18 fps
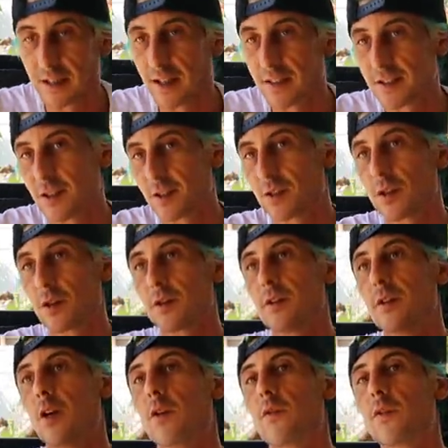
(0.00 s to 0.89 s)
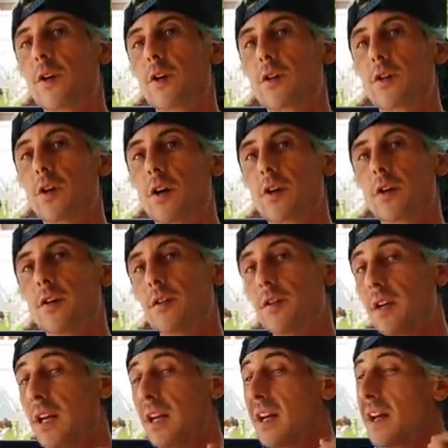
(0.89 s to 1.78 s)
That's a third, over a third.
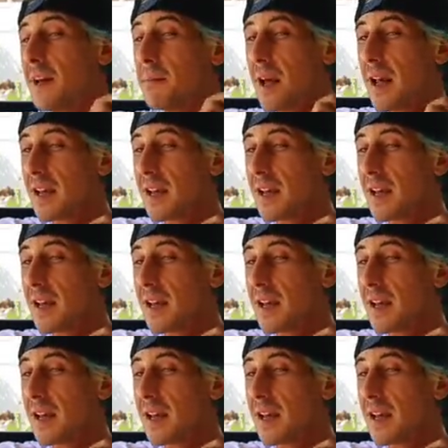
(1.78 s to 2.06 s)
We didn't